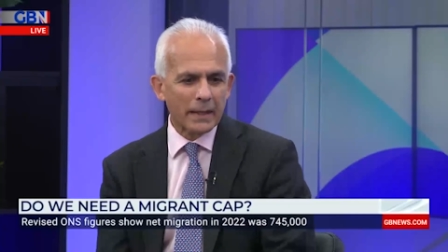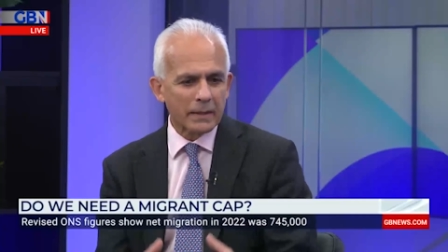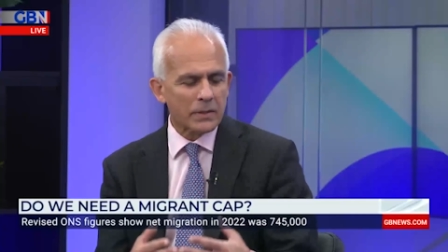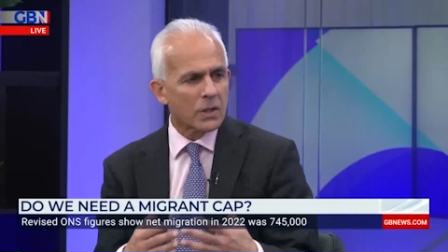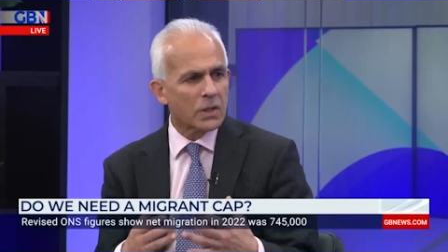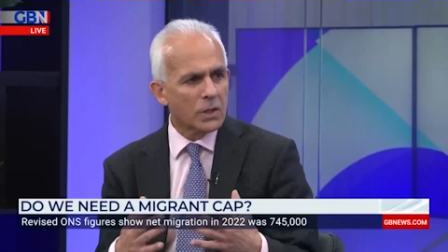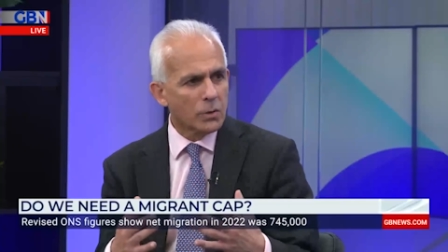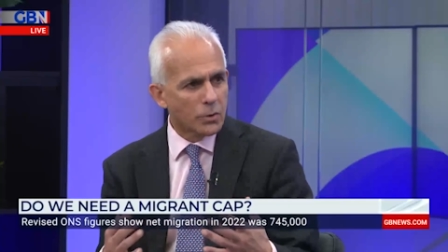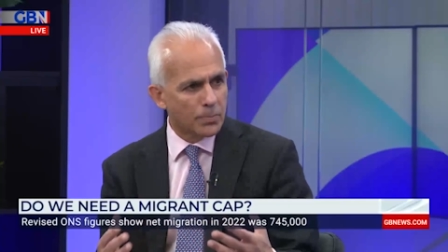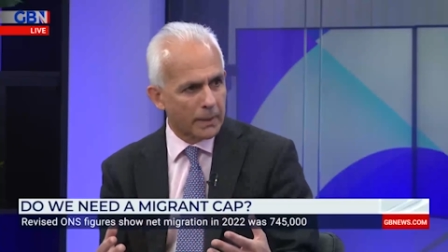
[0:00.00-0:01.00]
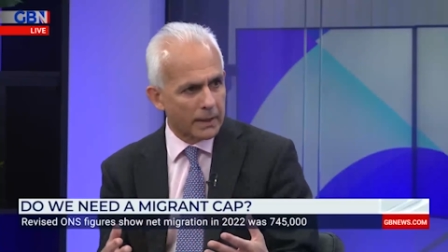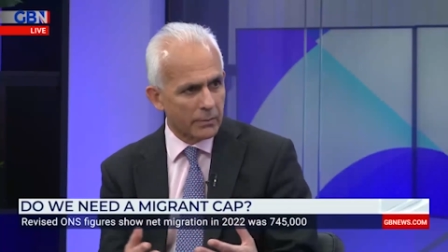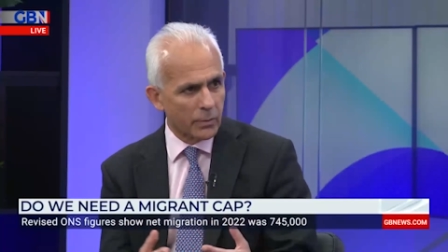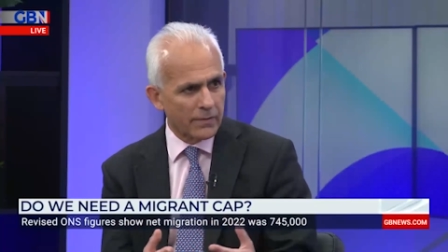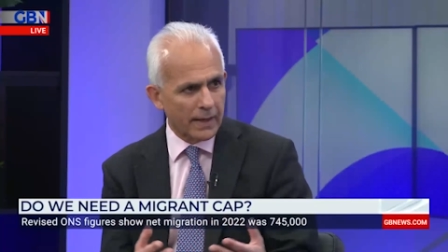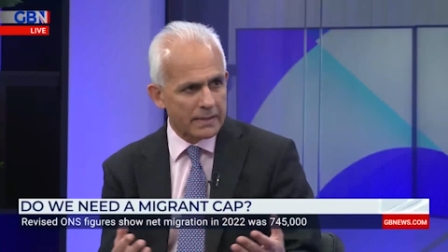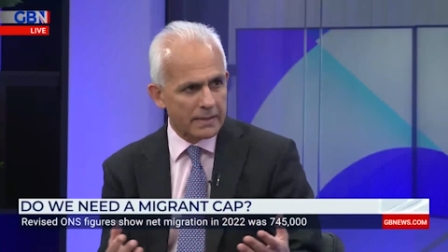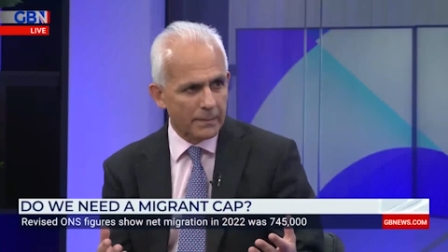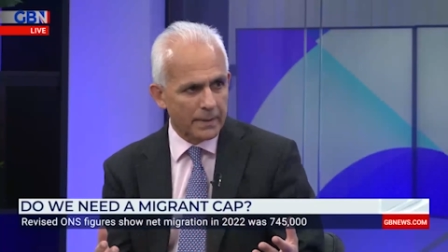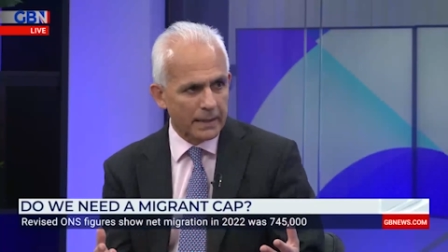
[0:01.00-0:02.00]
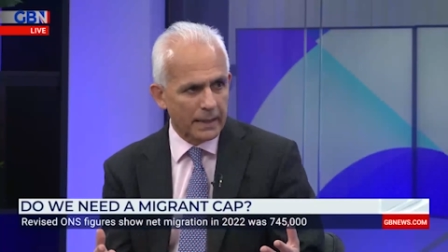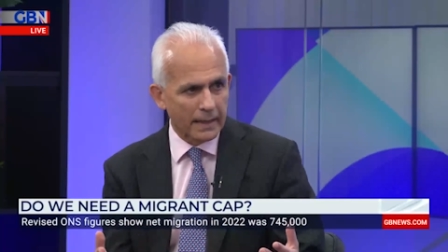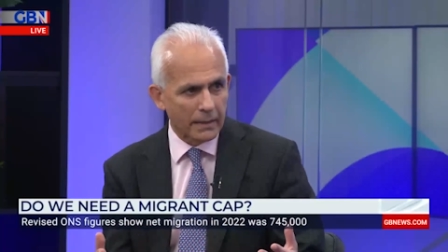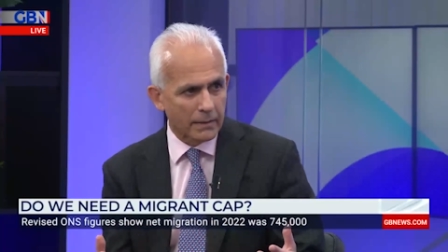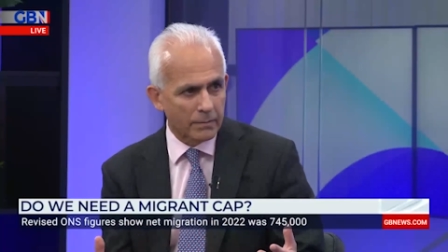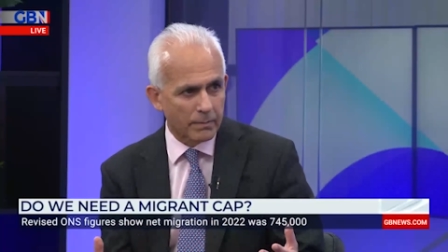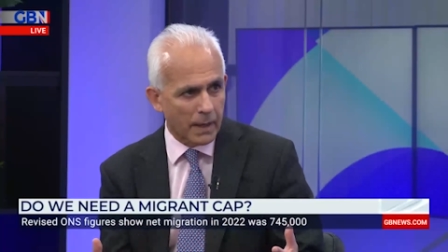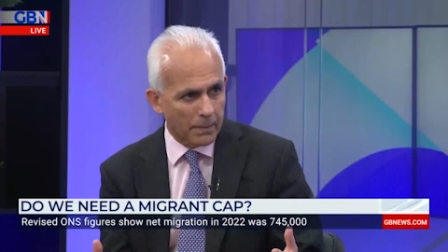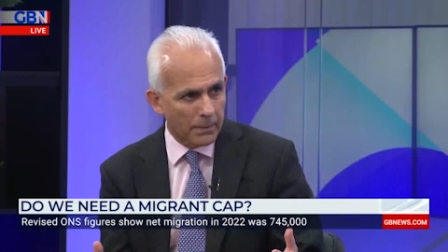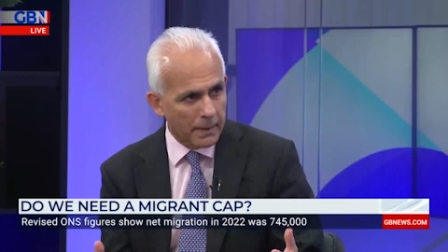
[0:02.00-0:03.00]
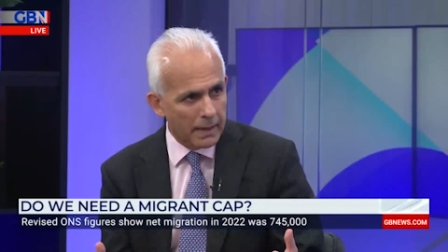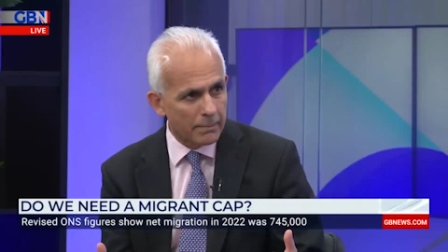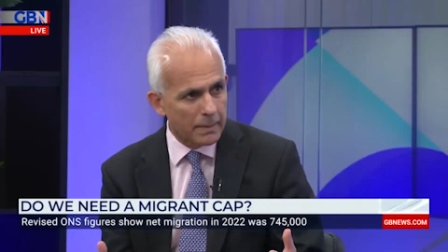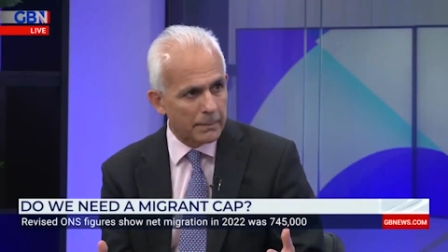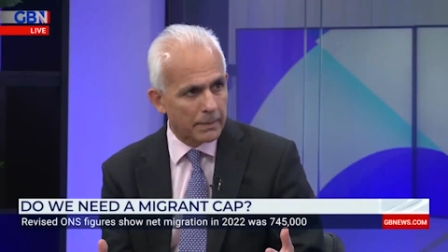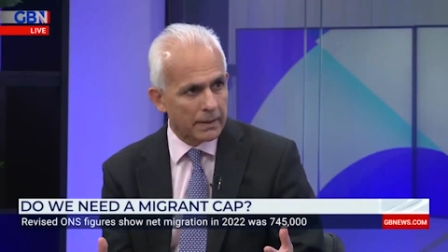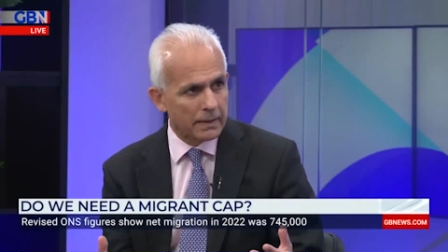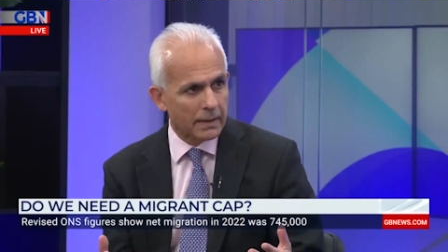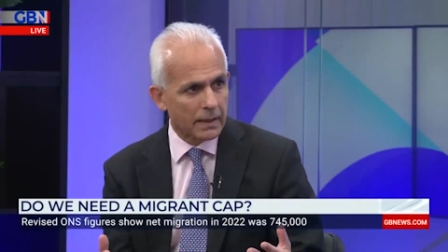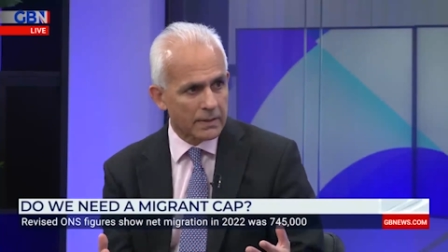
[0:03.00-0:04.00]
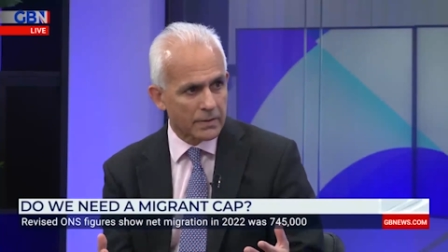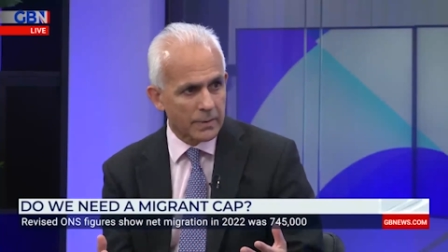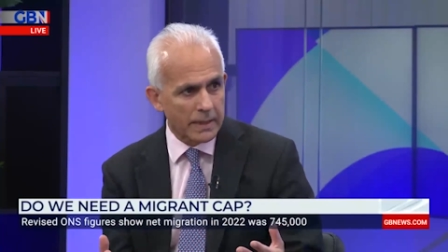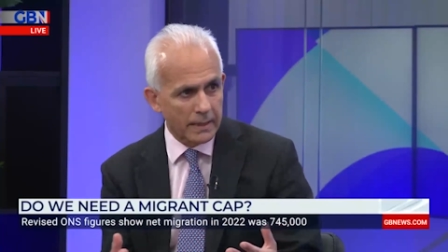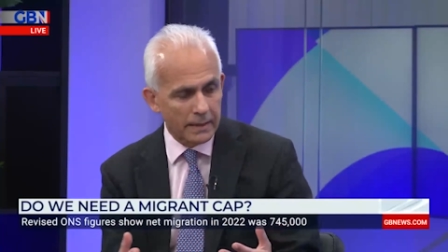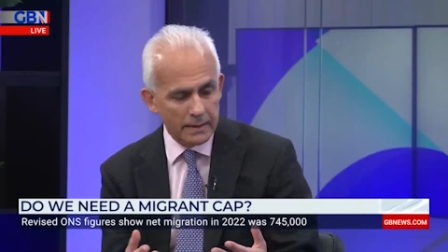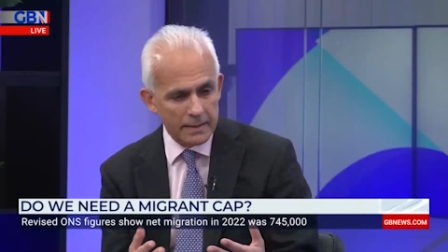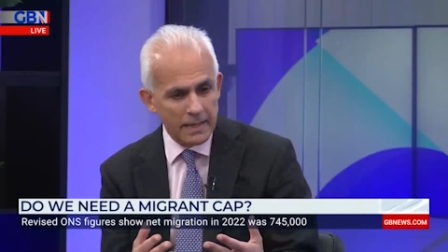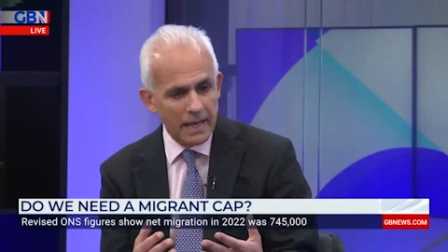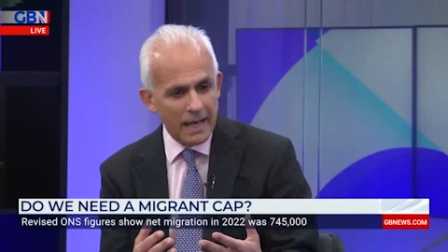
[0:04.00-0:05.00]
there's a huge burden. We've had something like a couple of million people in the last 3 years